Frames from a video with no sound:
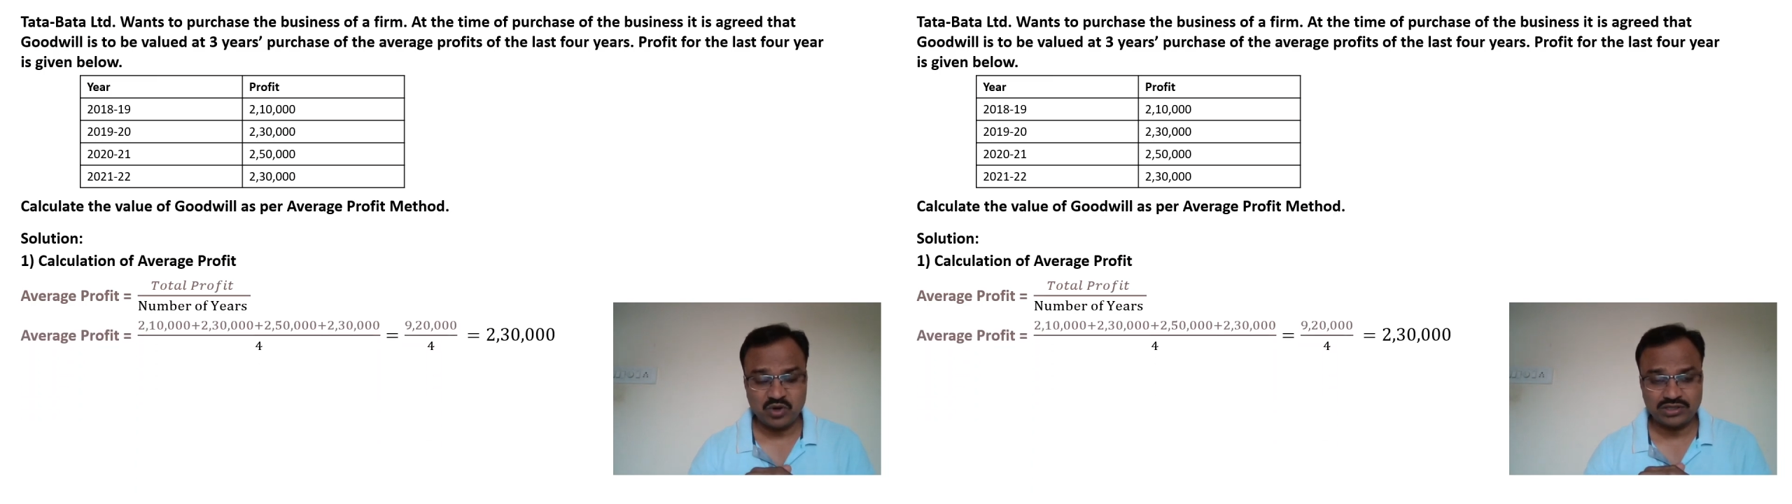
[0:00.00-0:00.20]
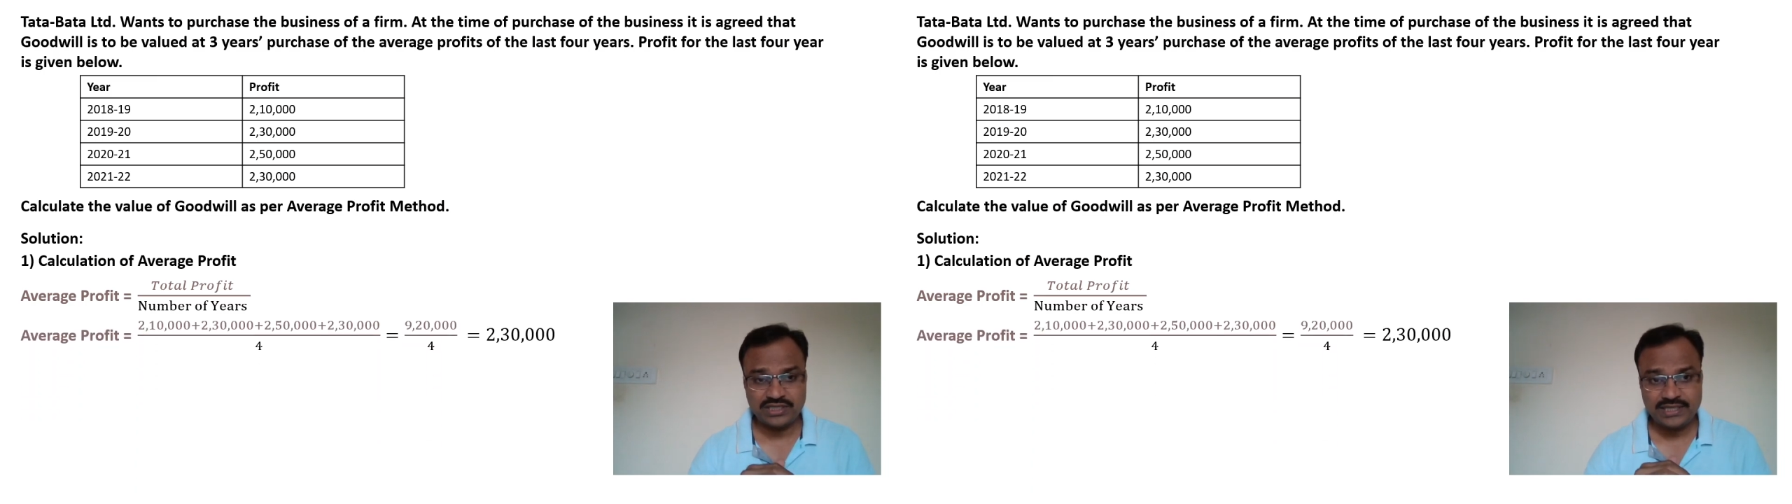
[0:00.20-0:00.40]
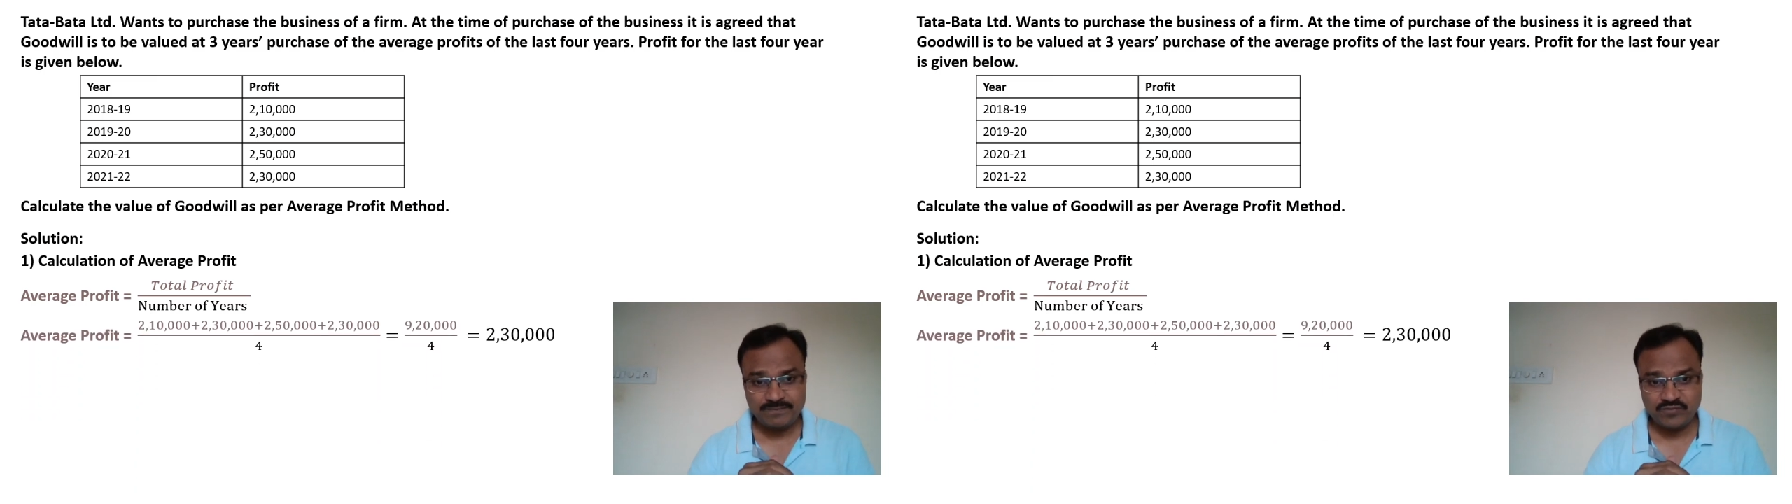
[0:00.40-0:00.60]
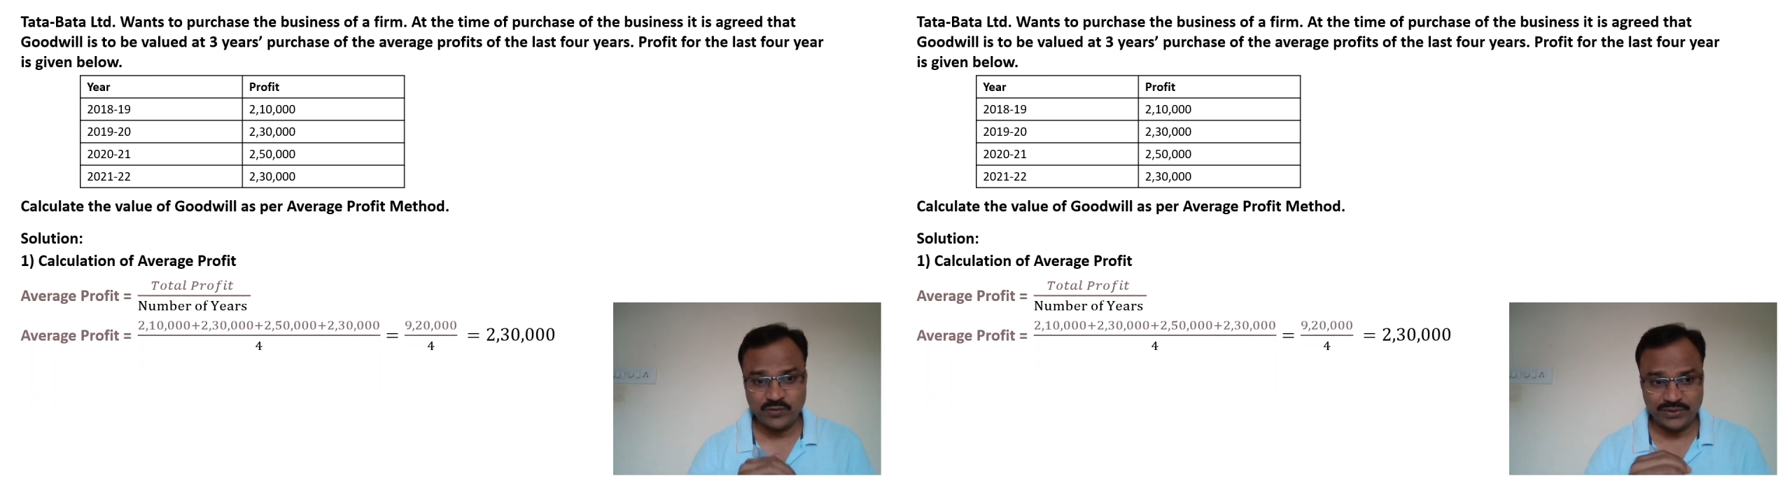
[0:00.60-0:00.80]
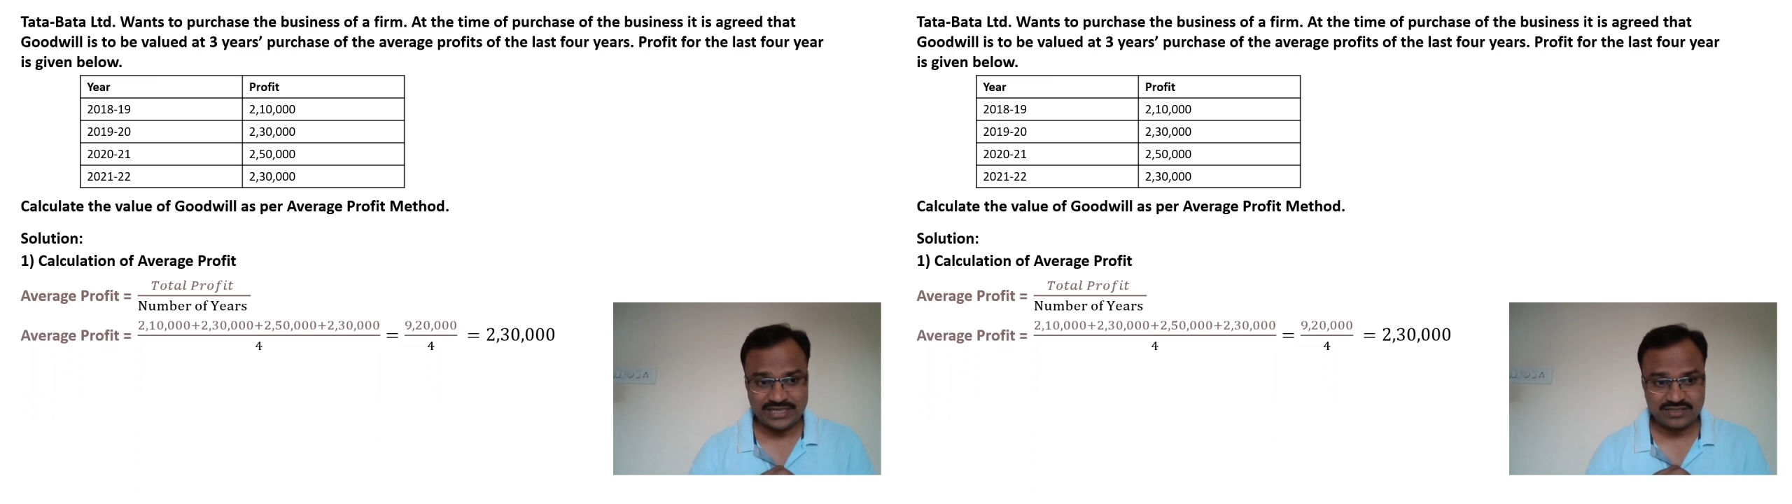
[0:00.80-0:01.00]
for the
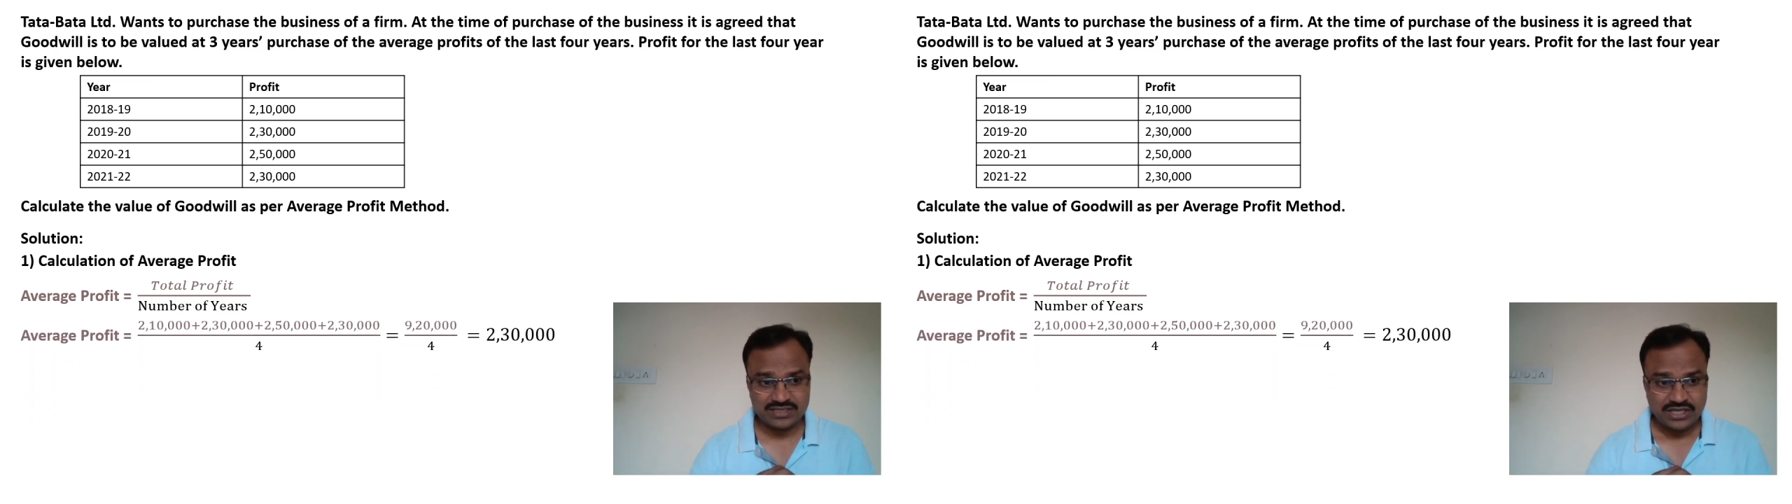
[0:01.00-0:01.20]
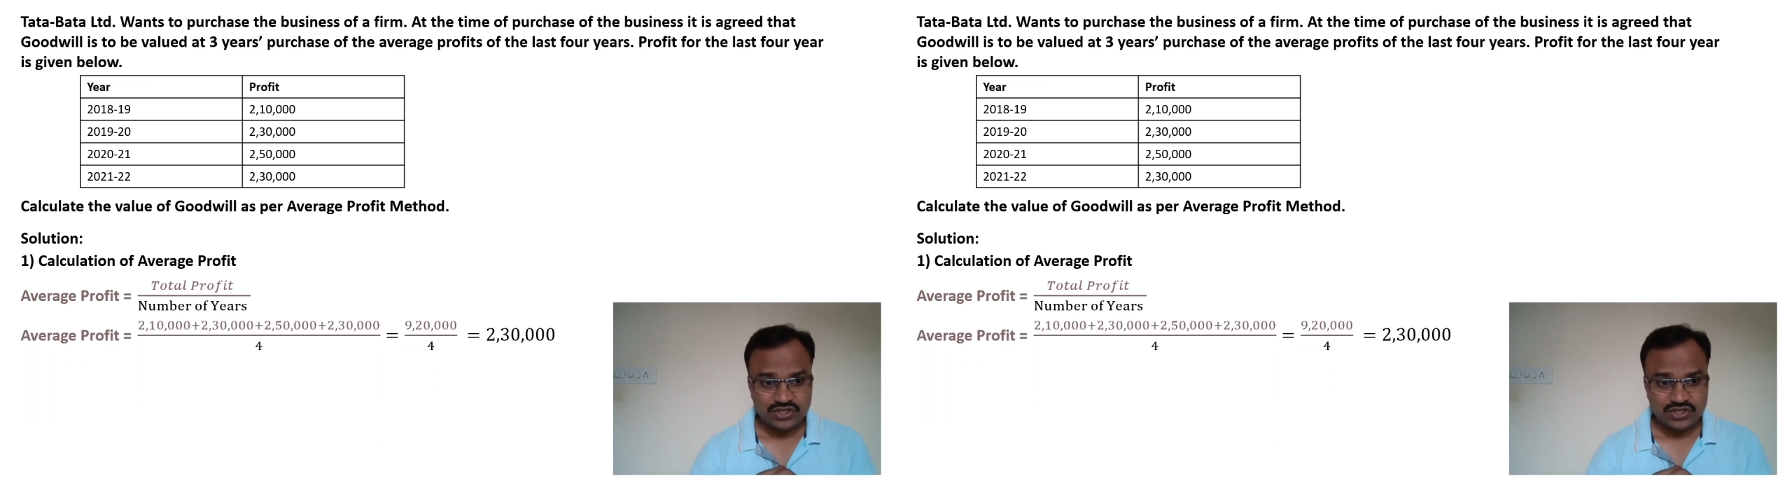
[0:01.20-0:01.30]
4 years.